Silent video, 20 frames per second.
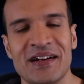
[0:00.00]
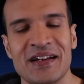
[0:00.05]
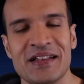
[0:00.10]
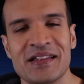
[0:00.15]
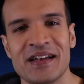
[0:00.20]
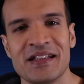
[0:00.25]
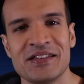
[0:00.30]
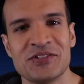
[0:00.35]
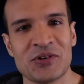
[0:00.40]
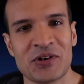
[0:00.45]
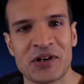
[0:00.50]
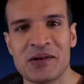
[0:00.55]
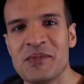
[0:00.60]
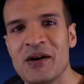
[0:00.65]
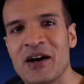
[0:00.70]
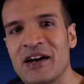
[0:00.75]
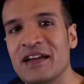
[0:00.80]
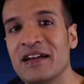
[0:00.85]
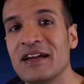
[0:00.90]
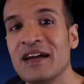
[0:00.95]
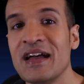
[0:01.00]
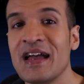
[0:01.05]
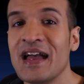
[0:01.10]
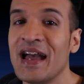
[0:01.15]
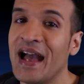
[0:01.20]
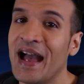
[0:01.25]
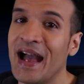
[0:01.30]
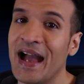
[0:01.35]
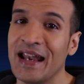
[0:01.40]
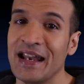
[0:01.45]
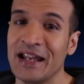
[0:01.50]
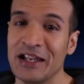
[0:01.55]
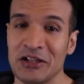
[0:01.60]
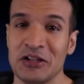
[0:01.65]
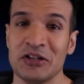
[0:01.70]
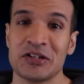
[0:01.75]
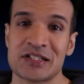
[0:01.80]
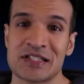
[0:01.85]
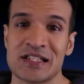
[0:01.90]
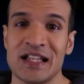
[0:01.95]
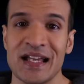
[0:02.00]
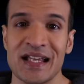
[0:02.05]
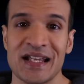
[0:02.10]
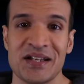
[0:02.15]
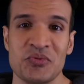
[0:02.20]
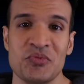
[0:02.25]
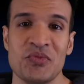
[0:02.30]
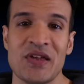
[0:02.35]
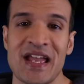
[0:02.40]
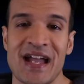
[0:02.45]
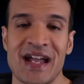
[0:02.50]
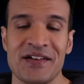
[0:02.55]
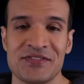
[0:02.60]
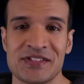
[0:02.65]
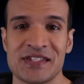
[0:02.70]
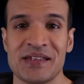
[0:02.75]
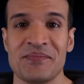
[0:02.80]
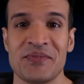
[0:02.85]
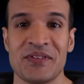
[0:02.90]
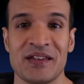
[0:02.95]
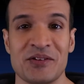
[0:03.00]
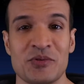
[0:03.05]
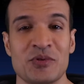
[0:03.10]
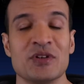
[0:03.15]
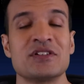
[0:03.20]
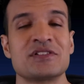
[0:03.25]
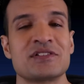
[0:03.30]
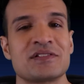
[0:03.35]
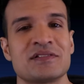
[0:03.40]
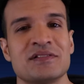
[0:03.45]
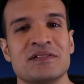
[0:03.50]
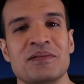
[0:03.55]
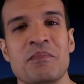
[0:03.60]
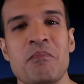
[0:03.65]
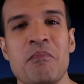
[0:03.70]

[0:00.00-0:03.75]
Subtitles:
I talk about it, and it looks like we have something which